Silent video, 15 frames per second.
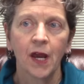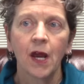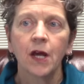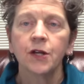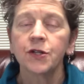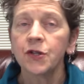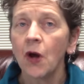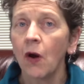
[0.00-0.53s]

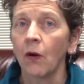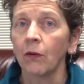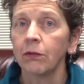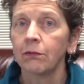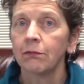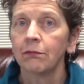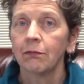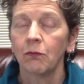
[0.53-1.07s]
So,
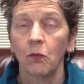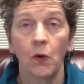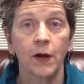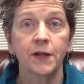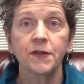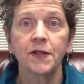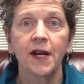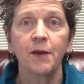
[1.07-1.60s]
what
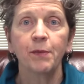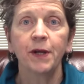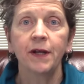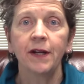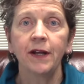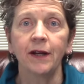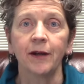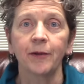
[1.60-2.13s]
is
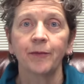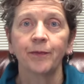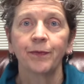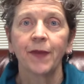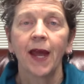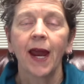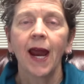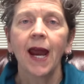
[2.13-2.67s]
APD?
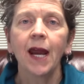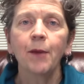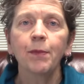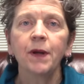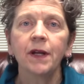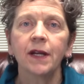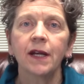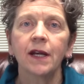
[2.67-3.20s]

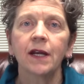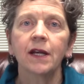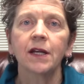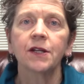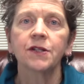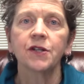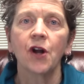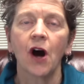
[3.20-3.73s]
APD
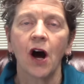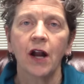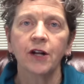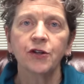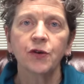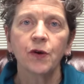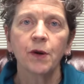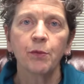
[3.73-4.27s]
is an
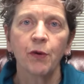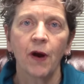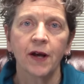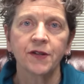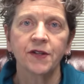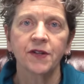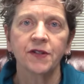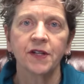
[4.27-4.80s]
auditory
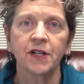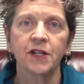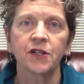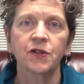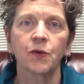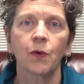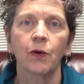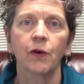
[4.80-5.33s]
processing
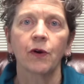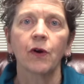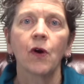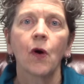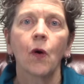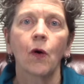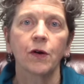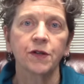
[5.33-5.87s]
disorder,
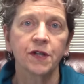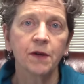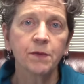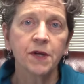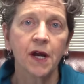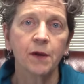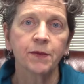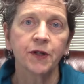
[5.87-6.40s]
or
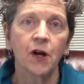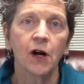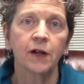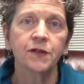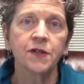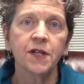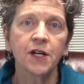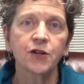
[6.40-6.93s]
sometimes
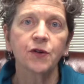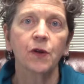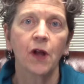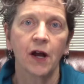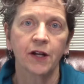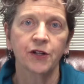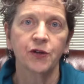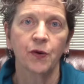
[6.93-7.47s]
called central
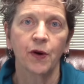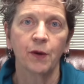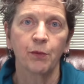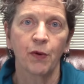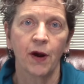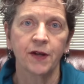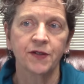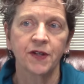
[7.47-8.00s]
auditory
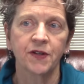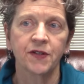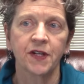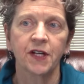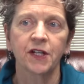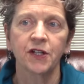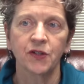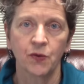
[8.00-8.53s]

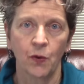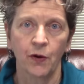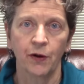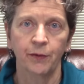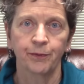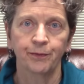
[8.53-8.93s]
processing disorder.